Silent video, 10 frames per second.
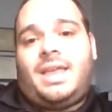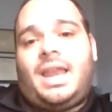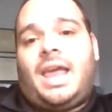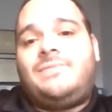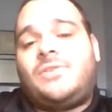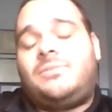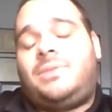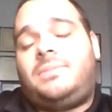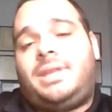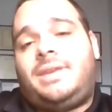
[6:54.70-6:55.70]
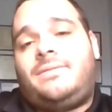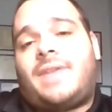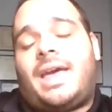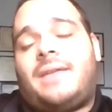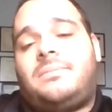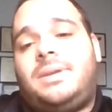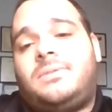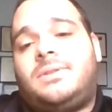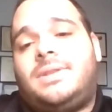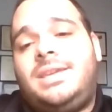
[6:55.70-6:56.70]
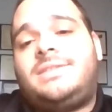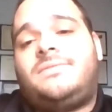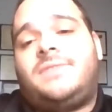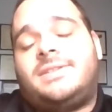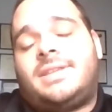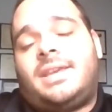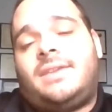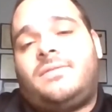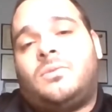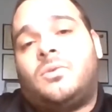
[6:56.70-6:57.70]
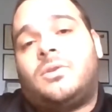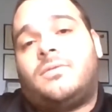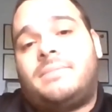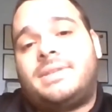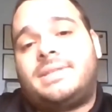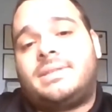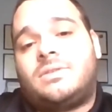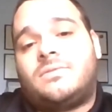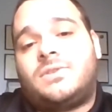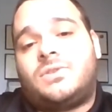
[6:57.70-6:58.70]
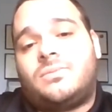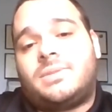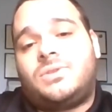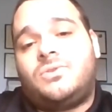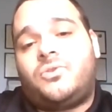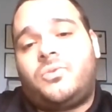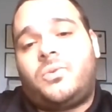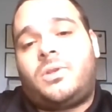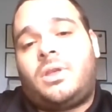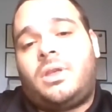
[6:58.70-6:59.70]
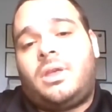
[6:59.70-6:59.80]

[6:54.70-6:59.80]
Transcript: And I firmly believe that people need to feel safe in order for business to resume as usual.